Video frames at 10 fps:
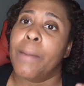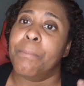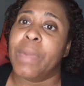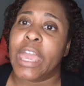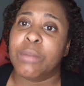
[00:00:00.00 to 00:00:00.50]

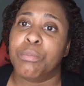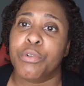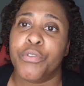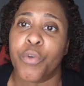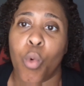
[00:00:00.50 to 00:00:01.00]
man
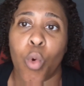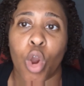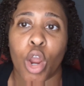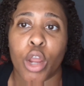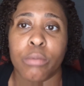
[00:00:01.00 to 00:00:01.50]

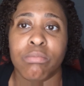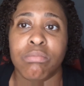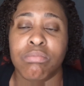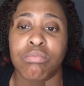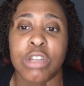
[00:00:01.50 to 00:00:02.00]
before?
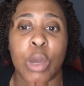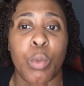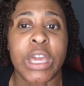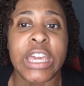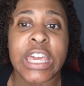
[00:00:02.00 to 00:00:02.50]
Did
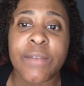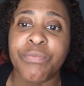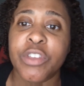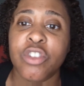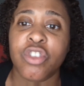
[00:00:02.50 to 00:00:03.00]
we
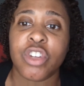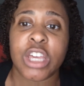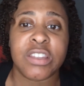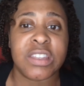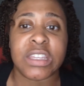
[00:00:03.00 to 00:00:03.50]
get the
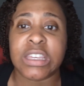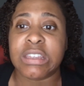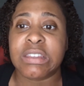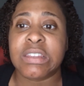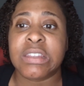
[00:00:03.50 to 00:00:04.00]

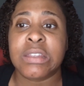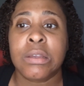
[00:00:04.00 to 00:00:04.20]
justice?